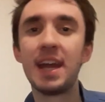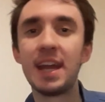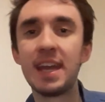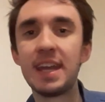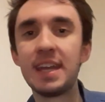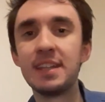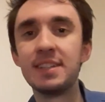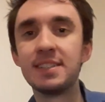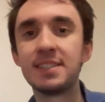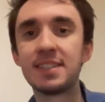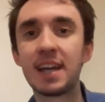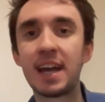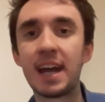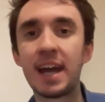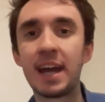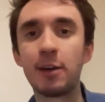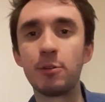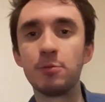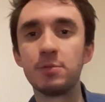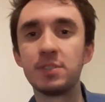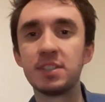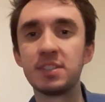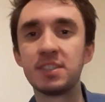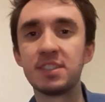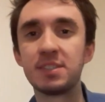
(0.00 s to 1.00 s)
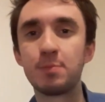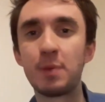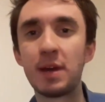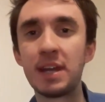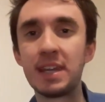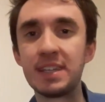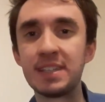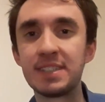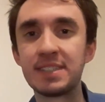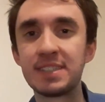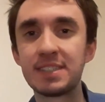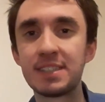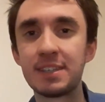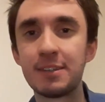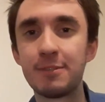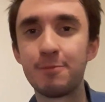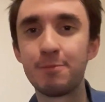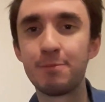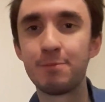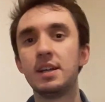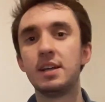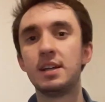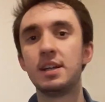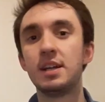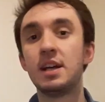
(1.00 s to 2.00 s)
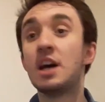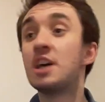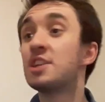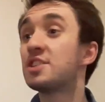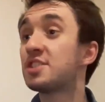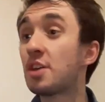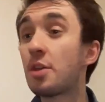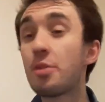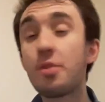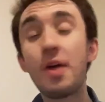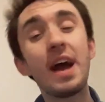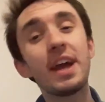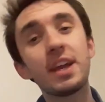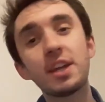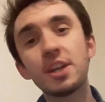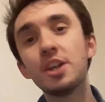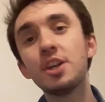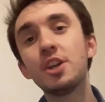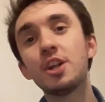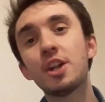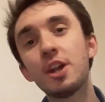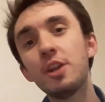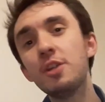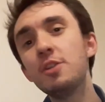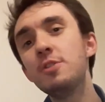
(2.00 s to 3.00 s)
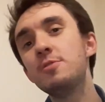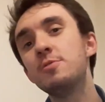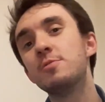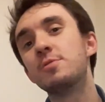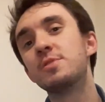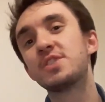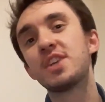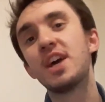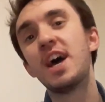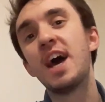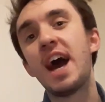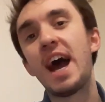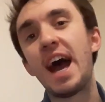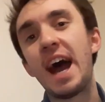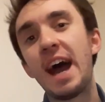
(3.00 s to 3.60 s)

into outer space. So that concludes